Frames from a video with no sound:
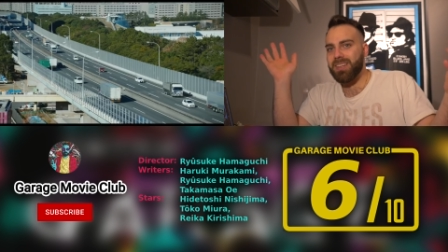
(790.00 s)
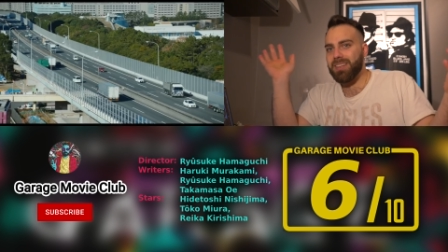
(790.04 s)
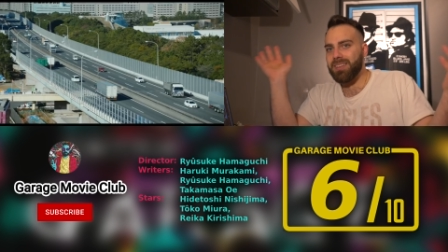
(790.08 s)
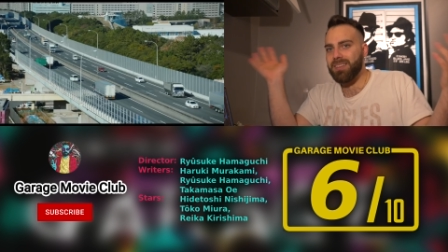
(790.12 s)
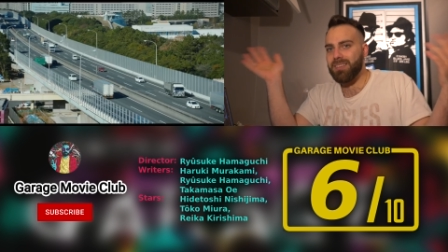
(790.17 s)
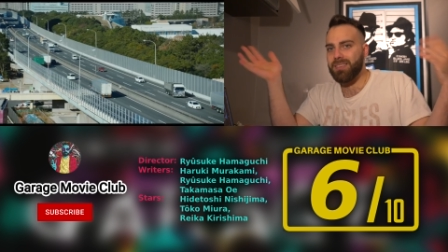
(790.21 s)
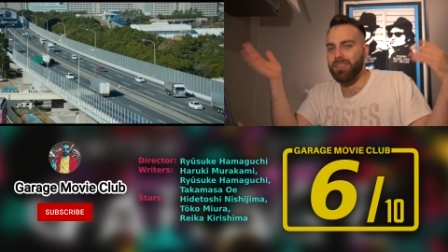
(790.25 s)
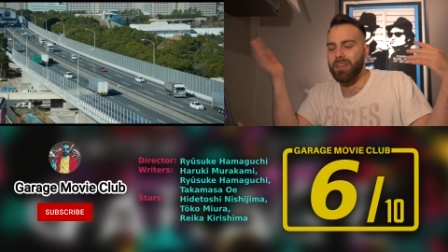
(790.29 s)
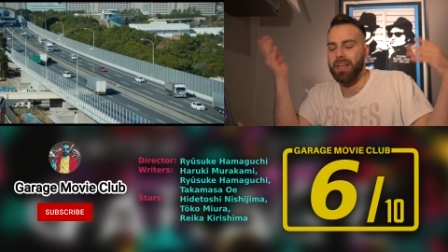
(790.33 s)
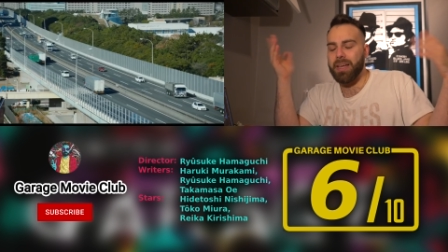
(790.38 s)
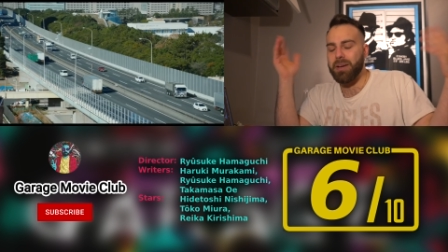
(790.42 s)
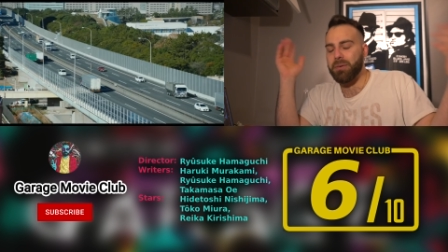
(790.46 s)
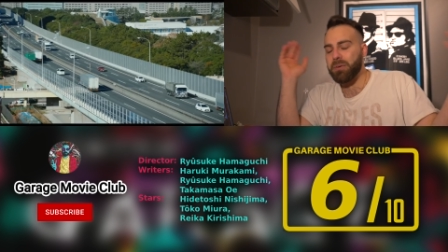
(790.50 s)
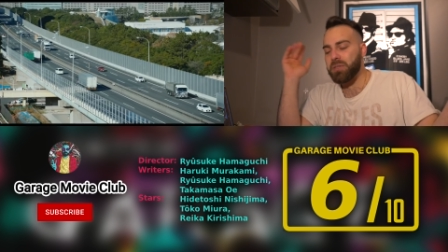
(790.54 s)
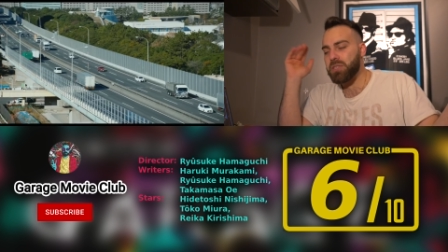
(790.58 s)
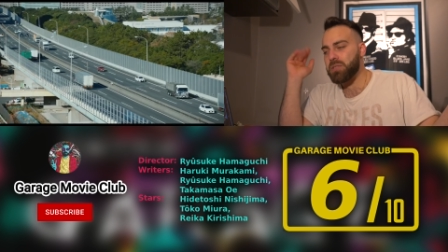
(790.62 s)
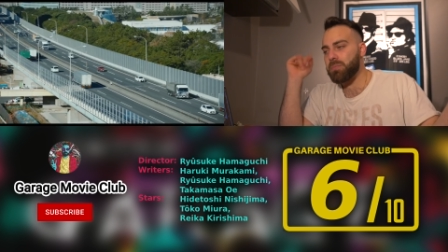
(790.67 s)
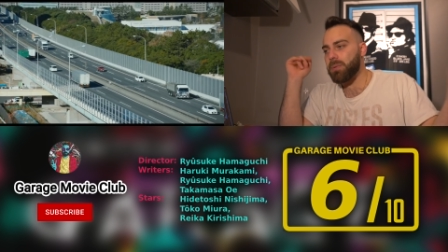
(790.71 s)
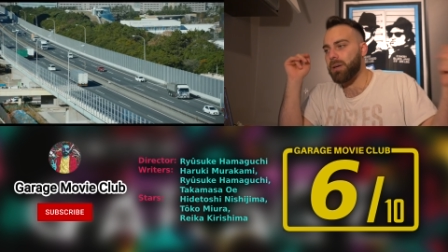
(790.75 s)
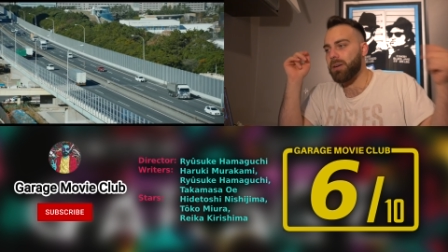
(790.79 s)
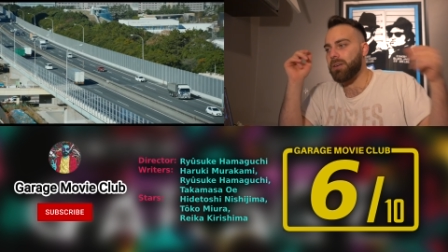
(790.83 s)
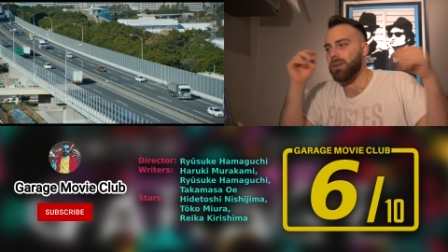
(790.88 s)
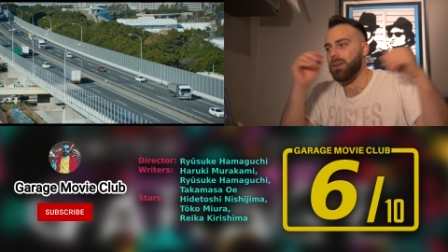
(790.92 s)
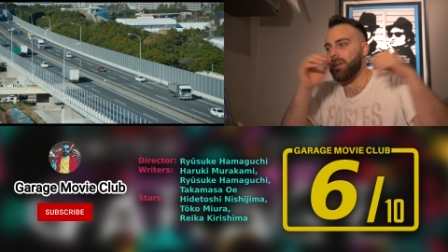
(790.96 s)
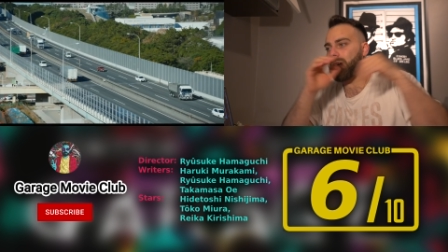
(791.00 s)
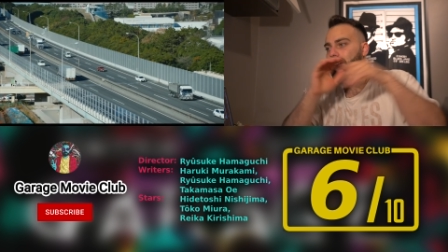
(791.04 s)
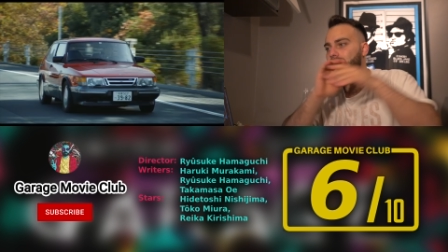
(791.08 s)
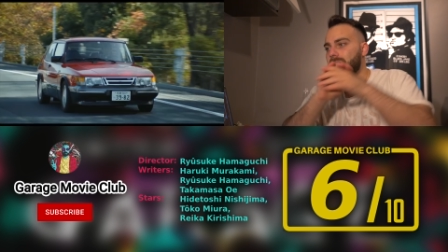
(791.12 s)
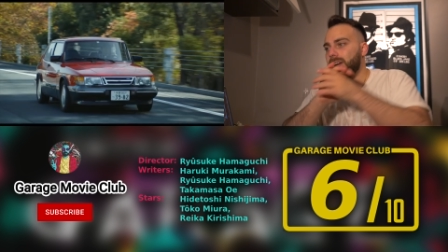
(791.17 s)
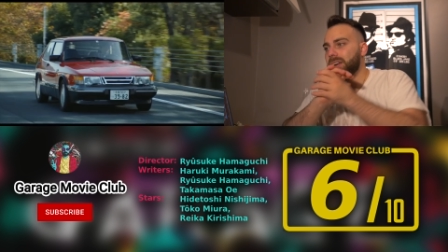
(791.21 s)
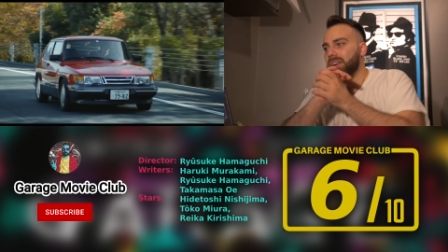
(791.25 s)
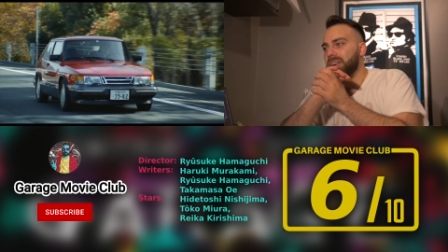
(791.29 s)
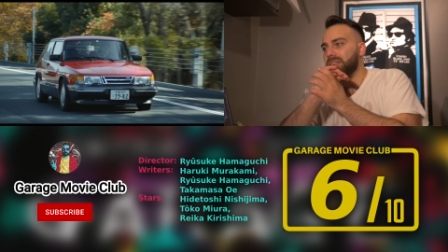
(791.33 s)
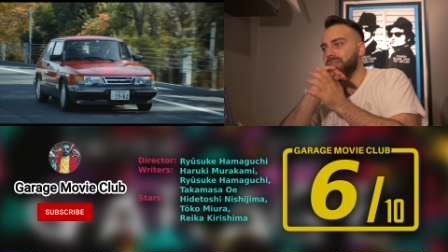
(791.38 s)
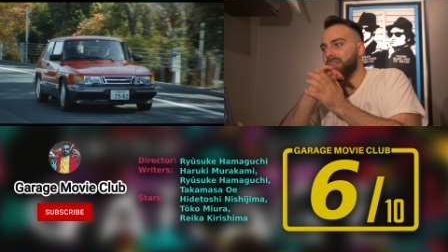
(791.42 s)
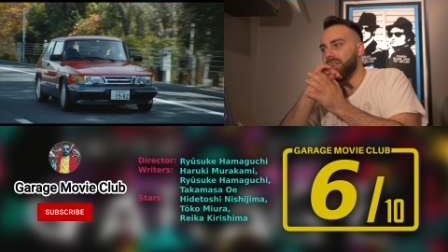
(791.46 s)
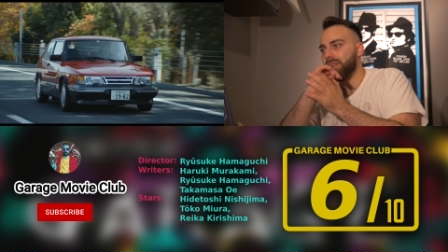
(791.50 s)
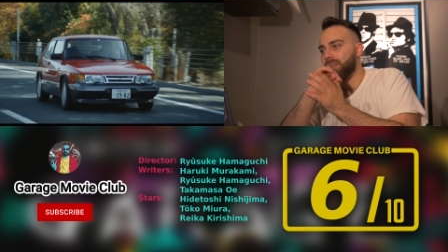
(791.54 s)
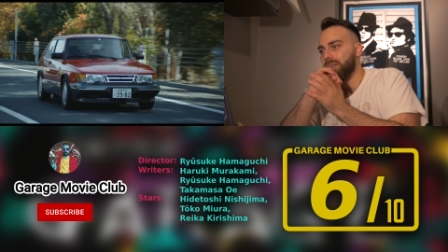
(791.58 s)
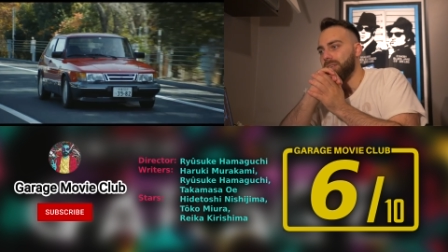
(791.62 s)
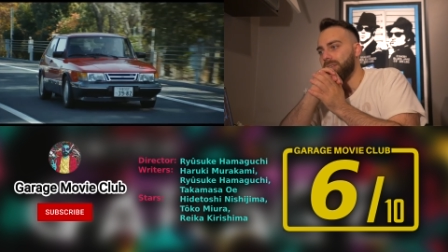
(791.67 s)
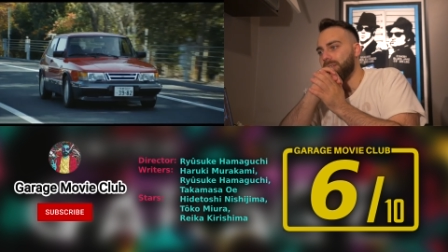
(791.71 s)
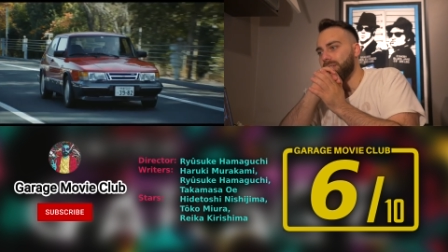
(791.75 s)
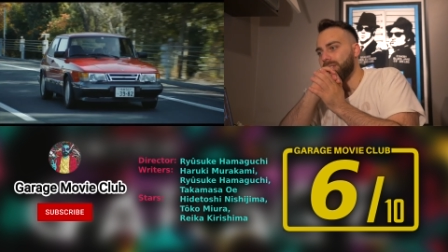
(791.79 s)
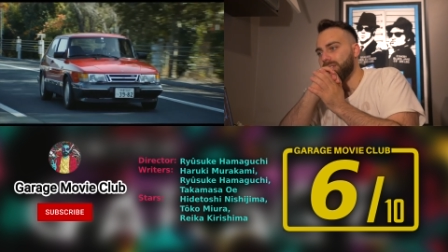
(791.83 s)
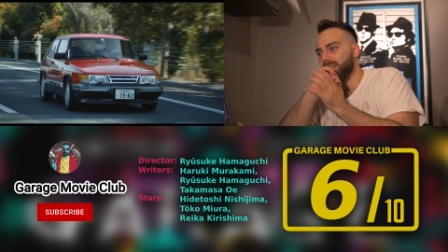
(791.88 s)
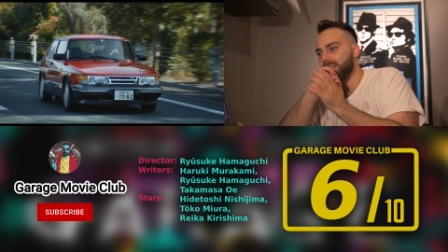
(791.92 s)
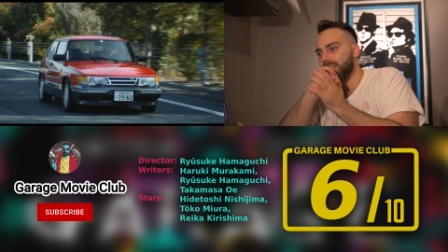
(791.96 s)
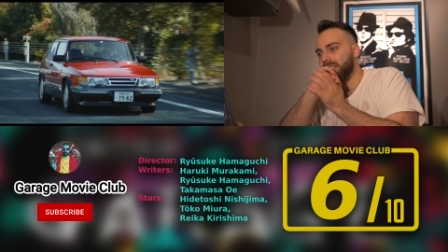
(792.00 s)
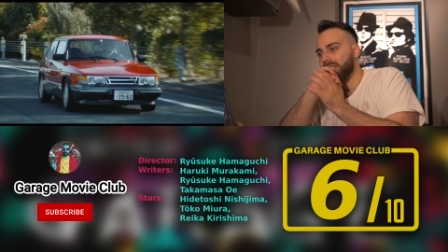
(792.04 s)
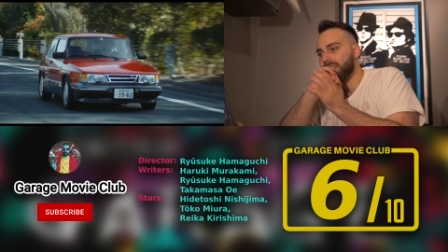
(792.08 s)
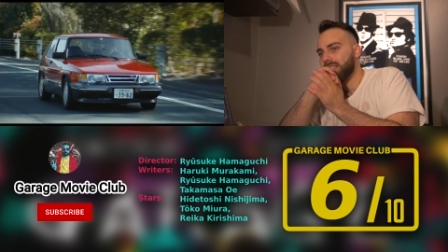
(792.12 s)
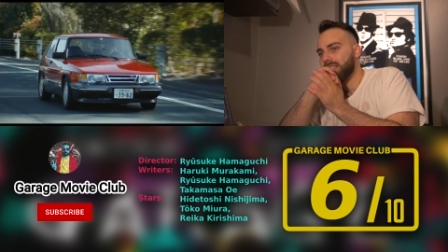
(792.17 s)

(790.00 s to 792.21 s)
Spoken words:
language barrier kind of occurs.